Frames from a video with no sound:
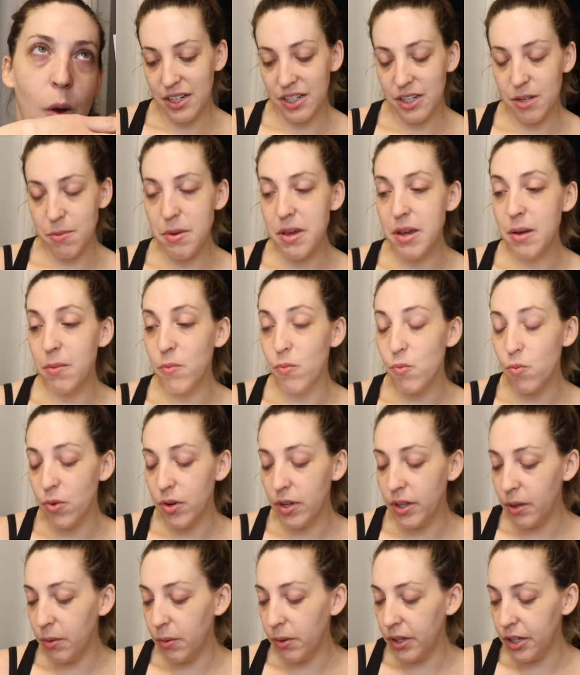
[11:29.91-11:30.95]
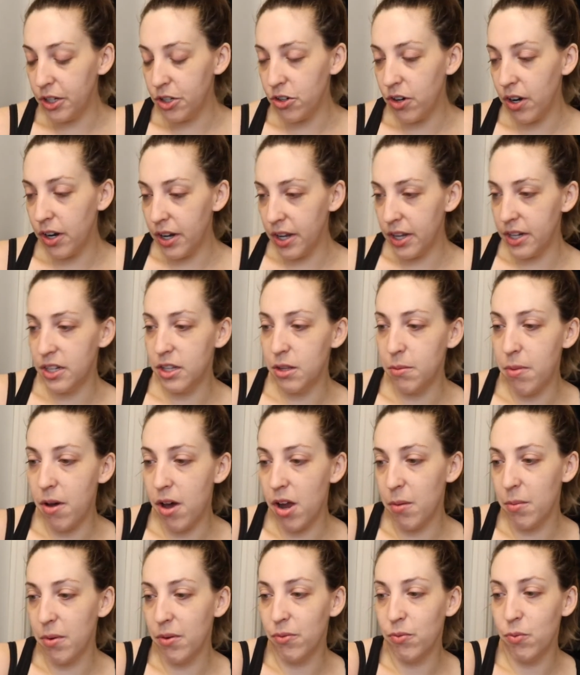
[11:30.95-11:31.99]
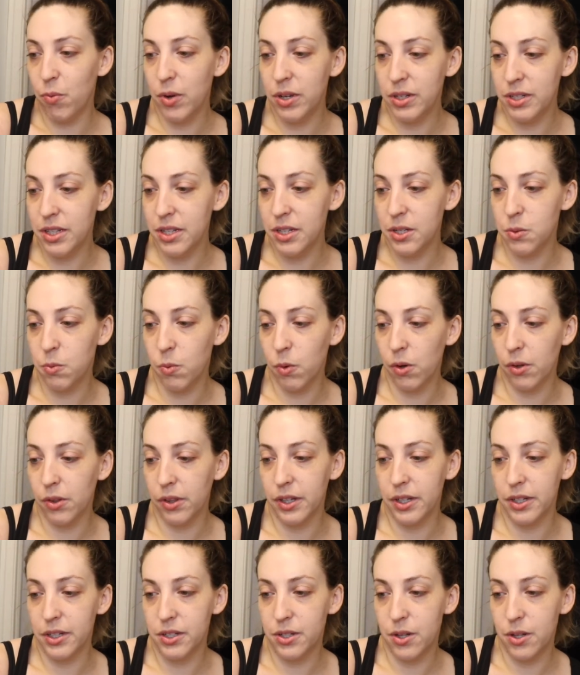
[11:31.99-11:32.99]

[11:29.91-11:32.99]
To me, I'm really, really trying to get to the bottom of, was this worth it?